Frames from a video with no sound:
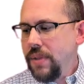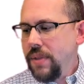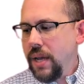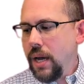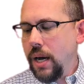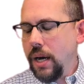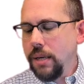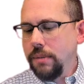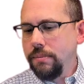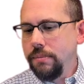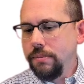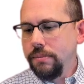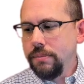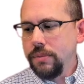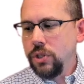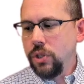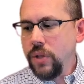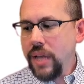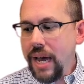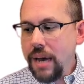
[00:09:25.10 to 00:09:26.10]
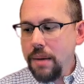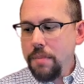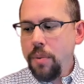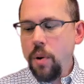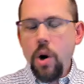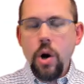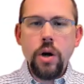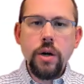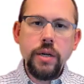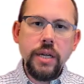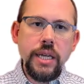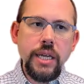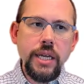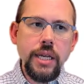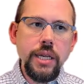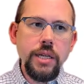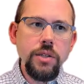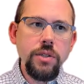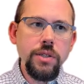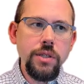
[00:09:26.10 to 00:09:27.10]
Um, so that part
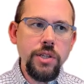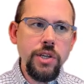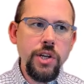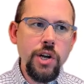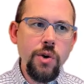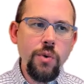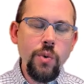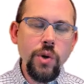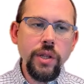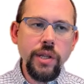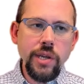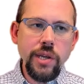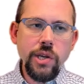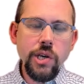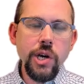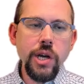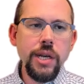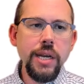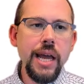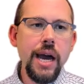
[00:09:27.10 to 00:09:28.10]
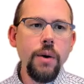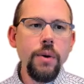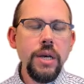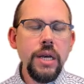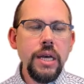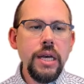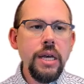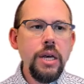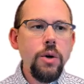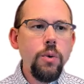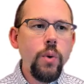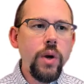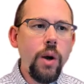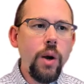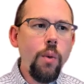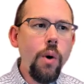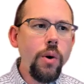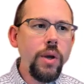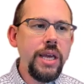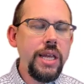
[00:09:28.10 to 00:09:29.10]
is, you know, really good. Now, what I
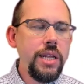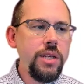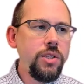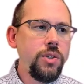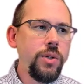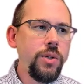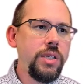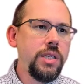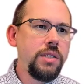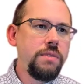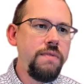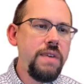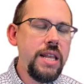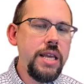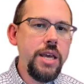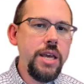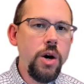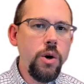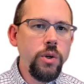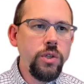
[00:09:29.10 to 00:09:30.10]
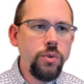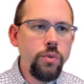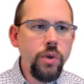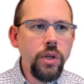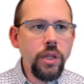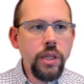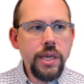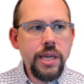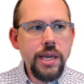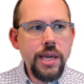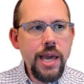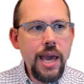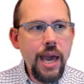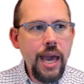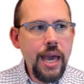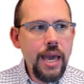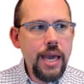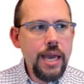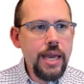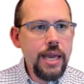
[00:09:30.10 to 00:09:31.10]
won't get into in this video is really
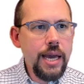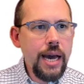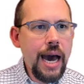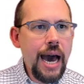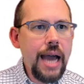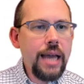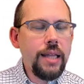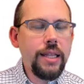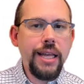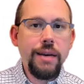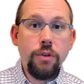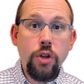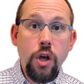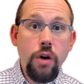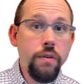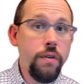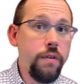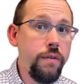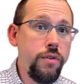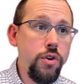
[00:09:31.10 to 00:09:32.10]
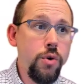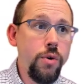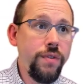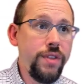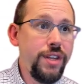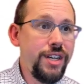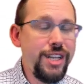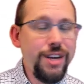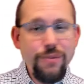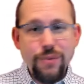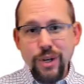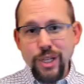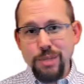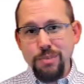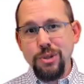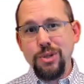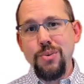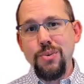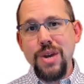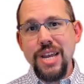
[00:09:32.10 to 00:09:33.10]
a high level overview of the difference
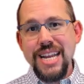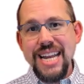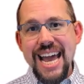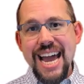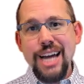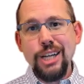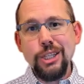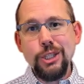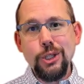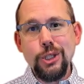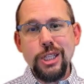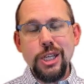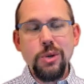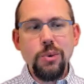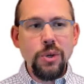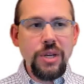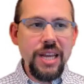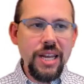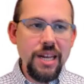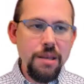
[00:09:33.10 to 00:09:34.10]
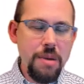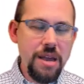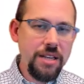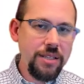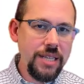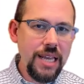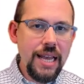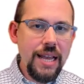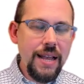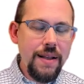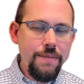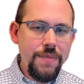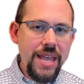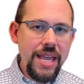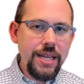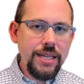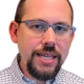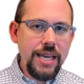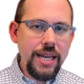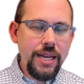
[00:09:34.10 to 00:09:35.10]
between Azure SQL Database
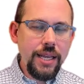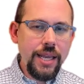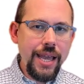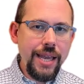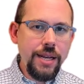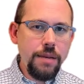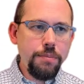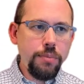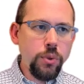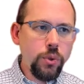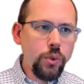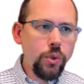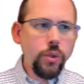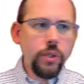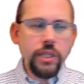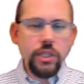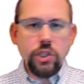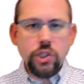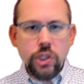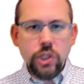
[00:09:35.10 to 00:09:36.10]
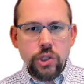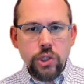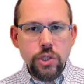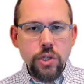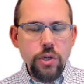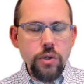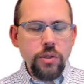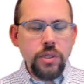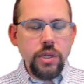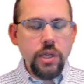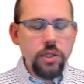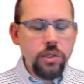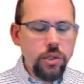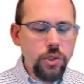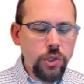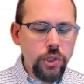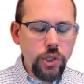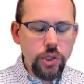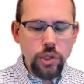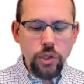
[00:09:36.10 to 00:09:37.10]
and dedicated pool and should you use this or
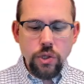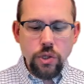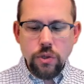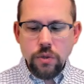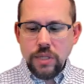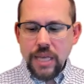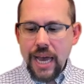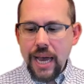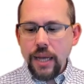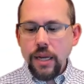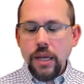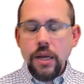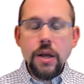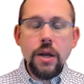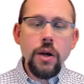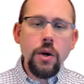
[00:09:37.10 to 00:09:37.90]
should you use that.